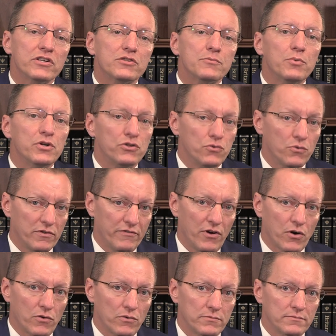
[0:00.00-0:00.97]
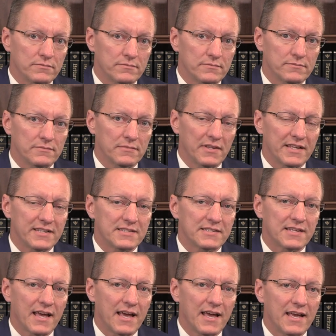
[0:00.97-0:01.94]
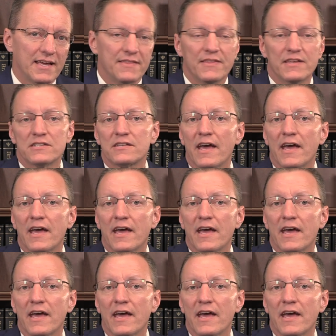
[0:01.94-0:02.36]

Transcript: is put to a vote. Let's say, in this